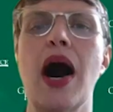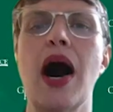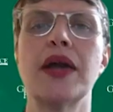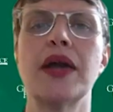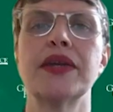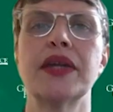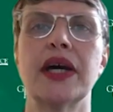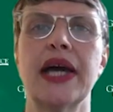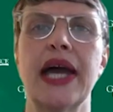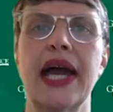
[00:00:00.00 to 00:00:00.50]

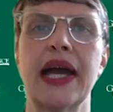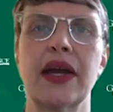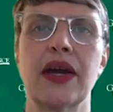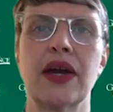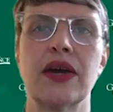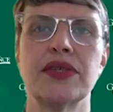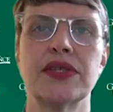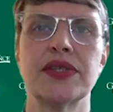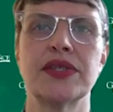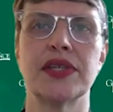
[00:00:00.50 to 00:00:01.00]
partner
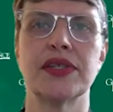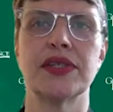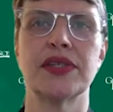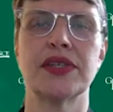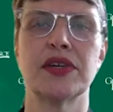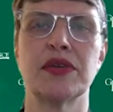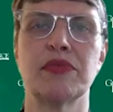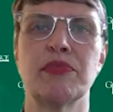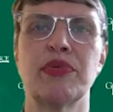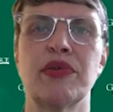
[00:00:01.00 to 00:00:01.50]

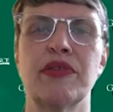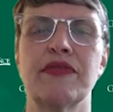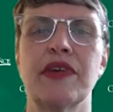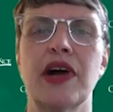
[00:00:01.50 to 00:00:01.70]
ecosystem,